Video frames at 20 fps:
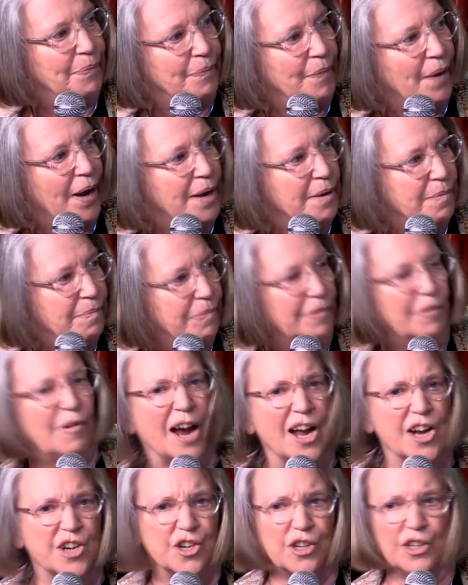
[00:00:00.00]
by
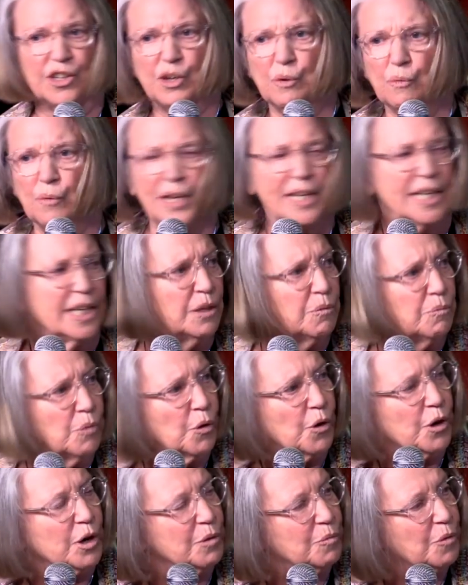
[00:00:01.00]
gradually winning
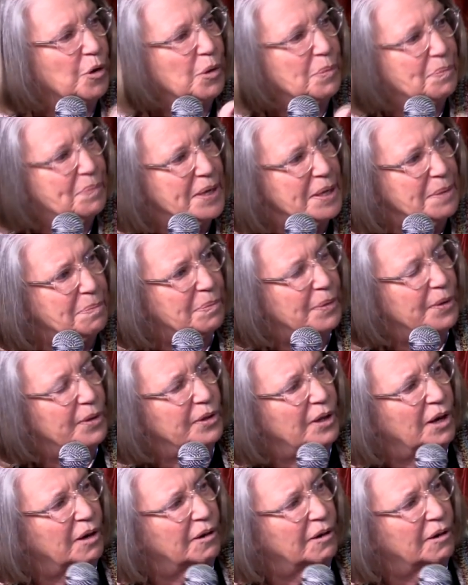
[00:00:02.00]
more and more people